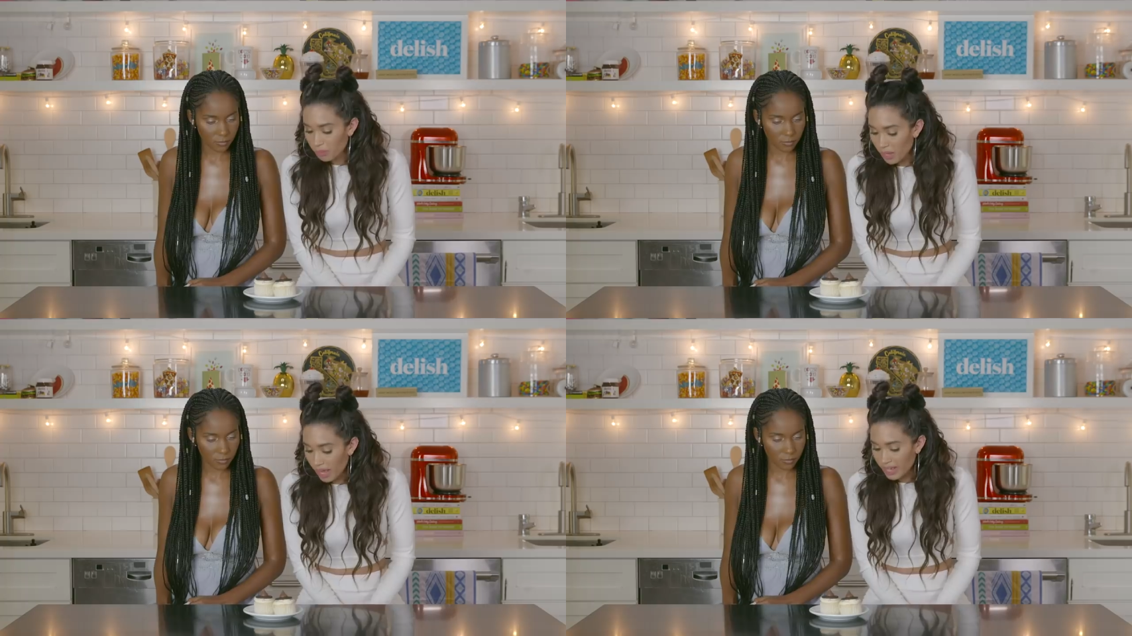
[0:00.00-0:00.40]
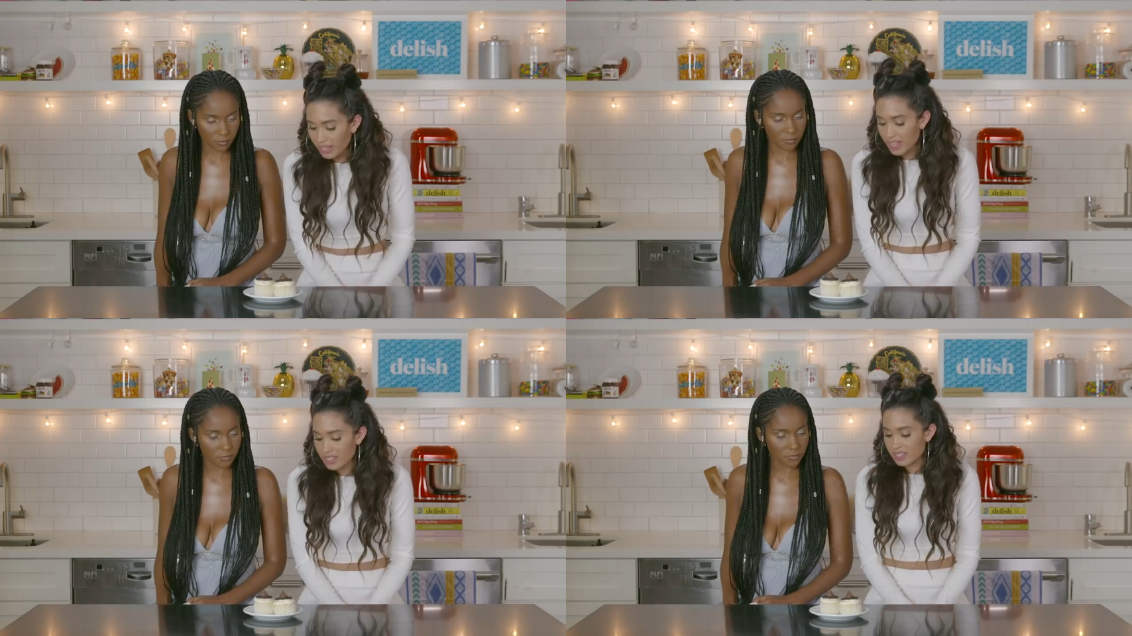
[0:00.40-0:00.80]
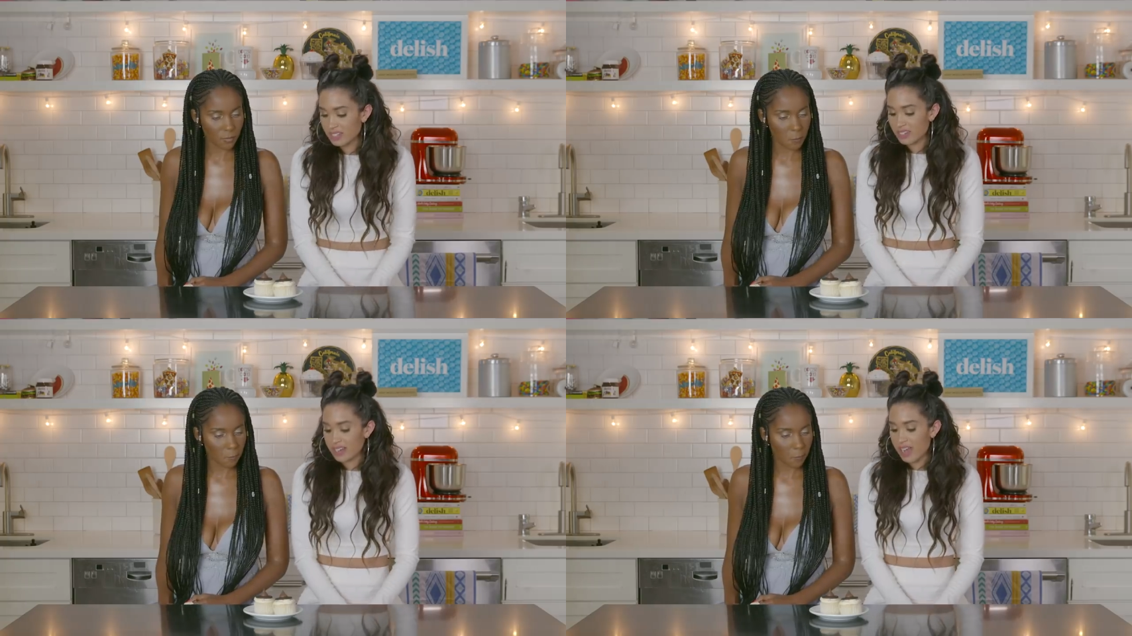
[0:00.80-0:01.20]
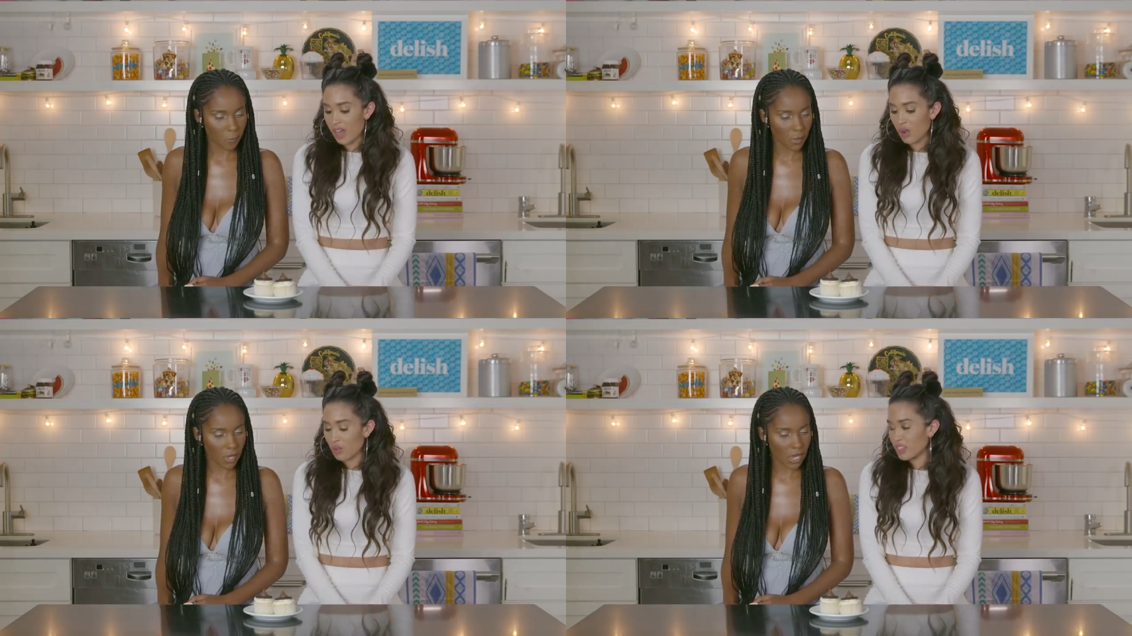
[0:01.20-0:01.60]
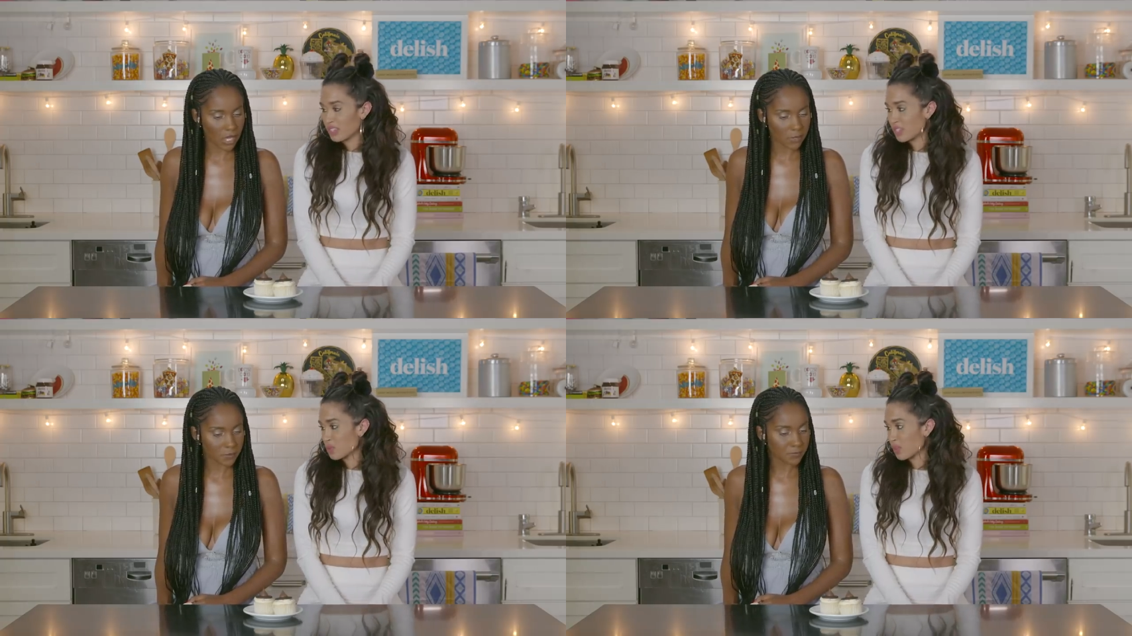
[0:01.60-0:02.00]
Speaker 1: But I guess now
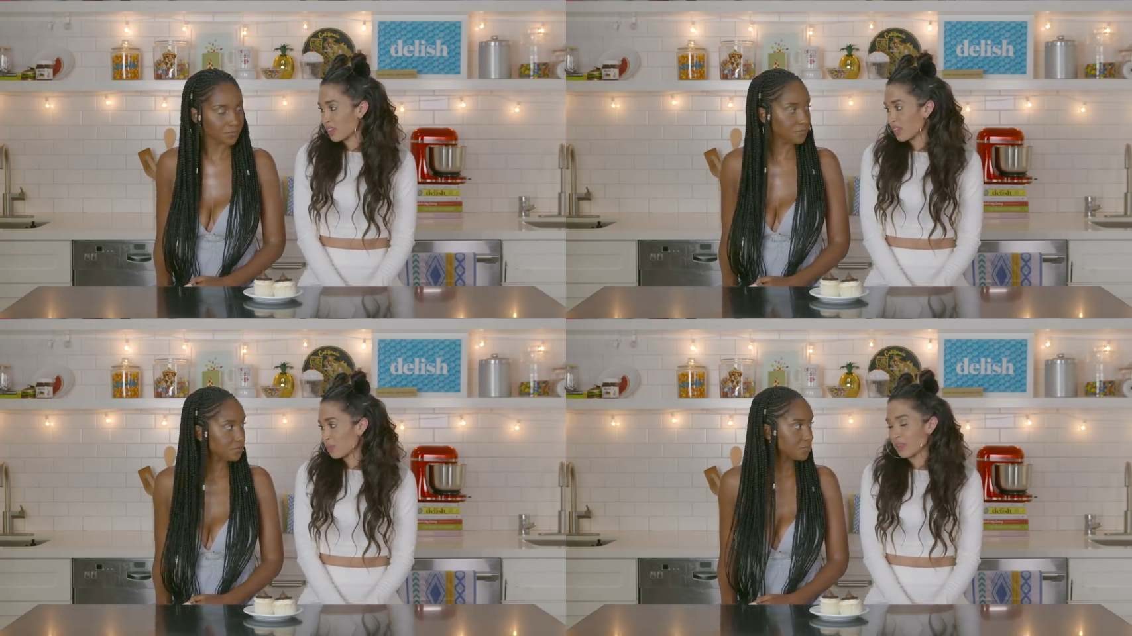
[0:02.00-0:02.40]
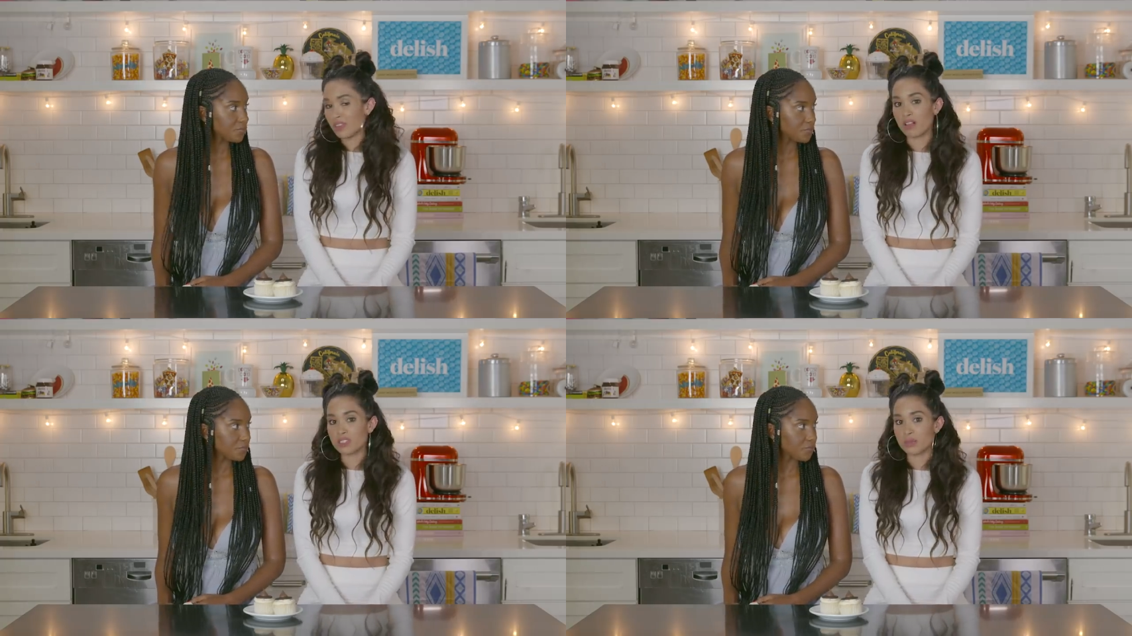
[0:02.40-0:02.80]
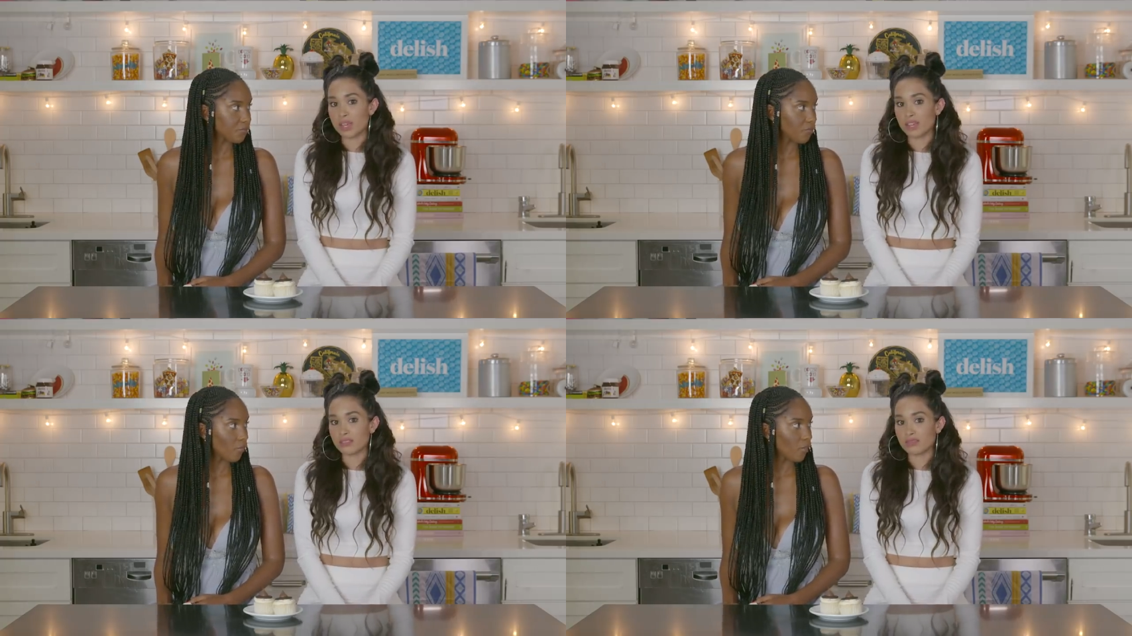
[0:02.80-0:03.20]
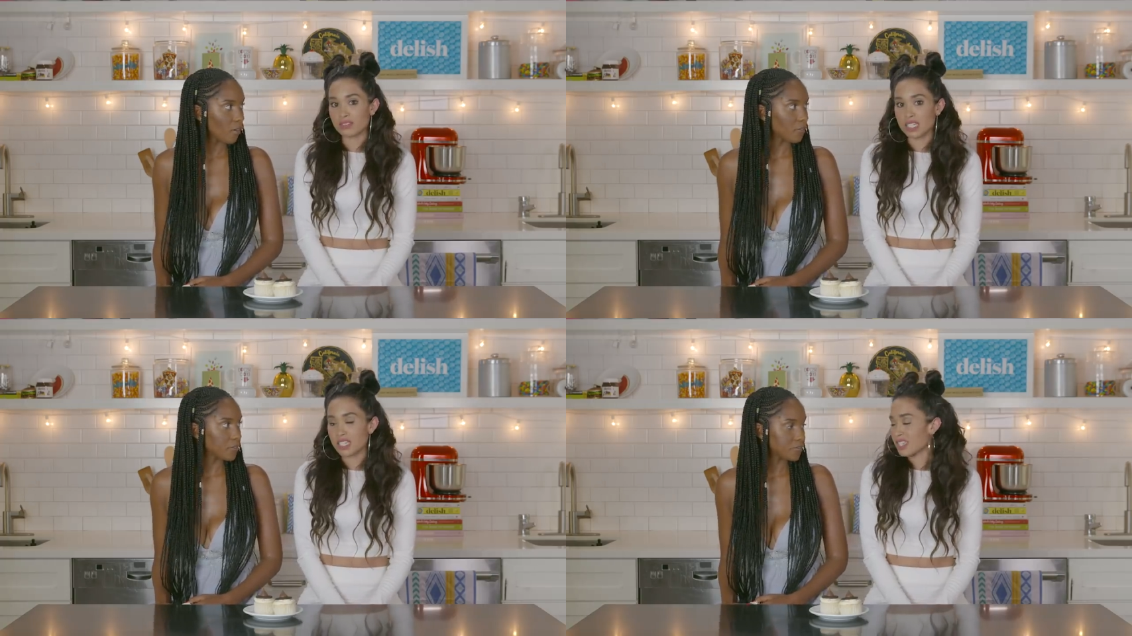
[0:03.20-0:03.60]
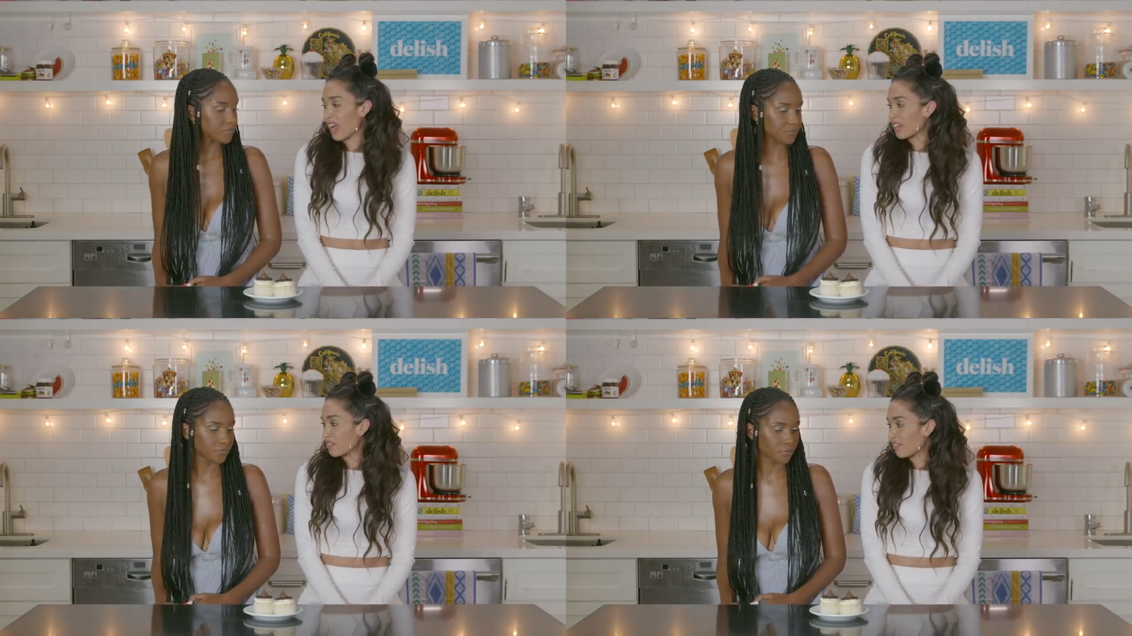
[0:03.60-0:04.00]
this is really gonna be the ultimate
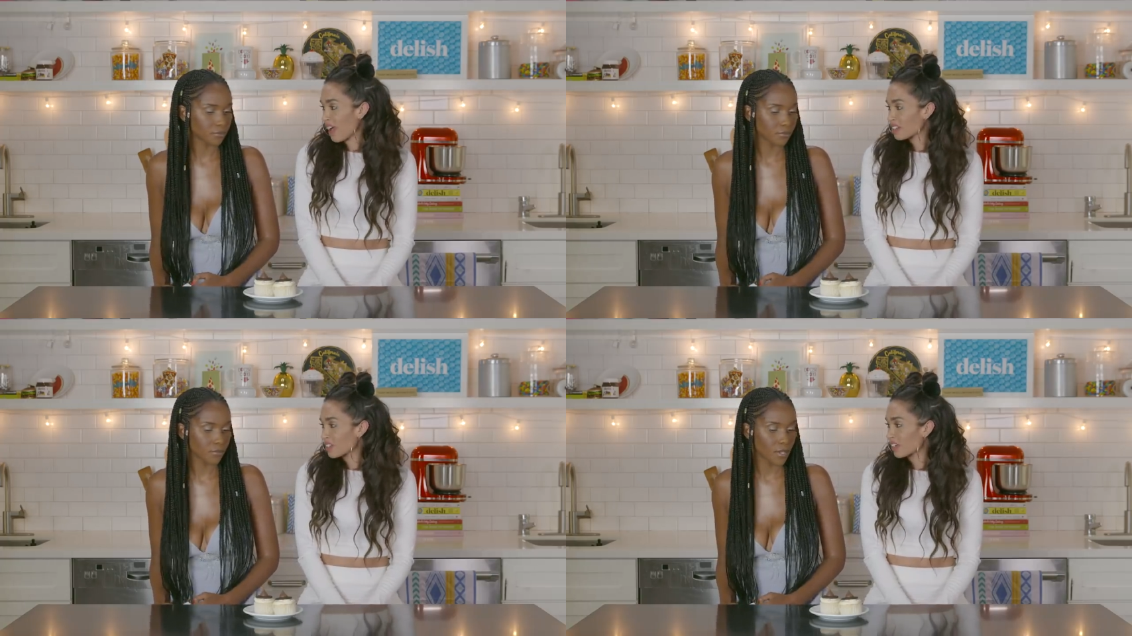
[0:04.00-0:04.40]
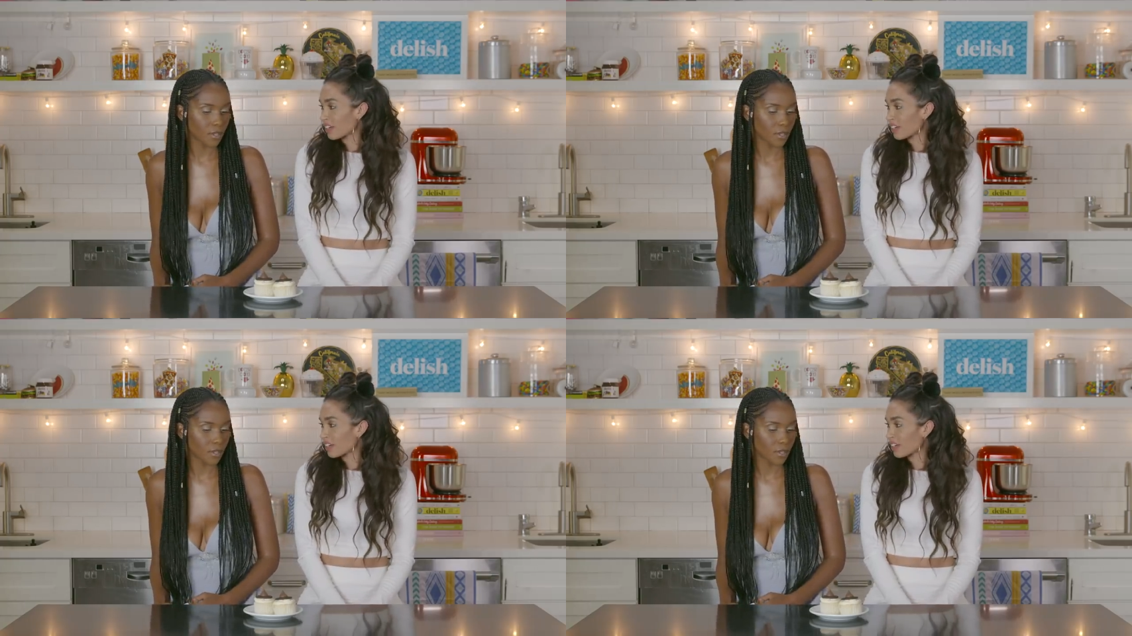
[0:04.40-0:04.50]
deciding factor